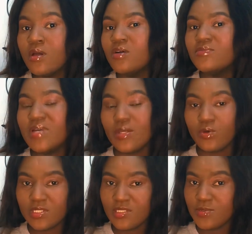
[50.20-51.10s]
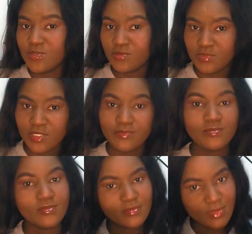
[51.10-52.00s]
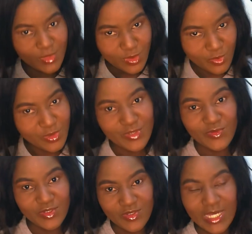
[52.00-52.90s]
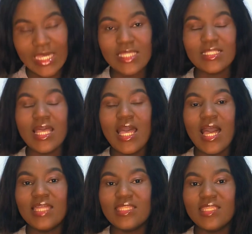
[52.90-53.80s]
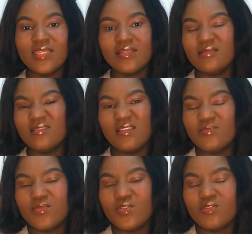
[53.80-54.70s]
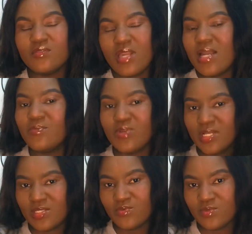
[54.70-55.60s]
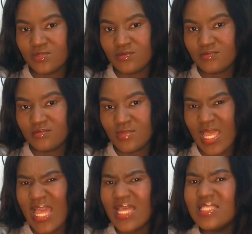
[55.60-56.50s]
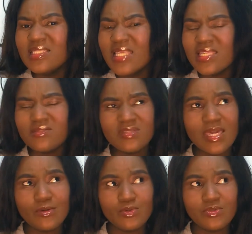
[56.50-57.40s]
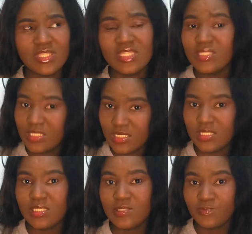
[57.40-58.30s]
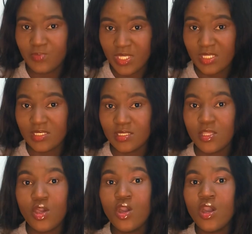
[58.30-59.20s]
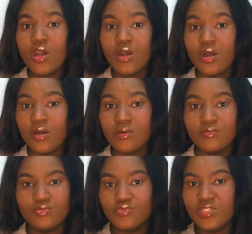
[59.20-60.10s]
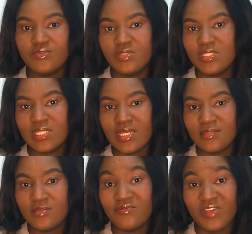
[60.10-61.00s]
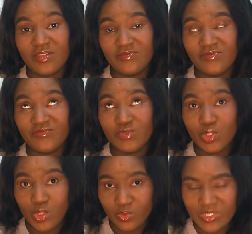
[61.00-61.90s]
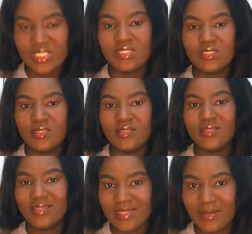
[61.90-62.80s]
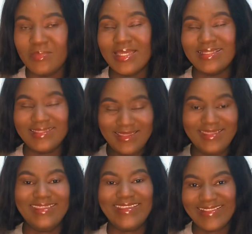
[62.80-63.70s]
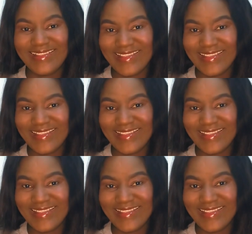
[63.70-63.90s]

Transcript: of high quality for me to post for you guys, and then camera as well. And another good thing is the space, really large, 526 gigabytes. Yes,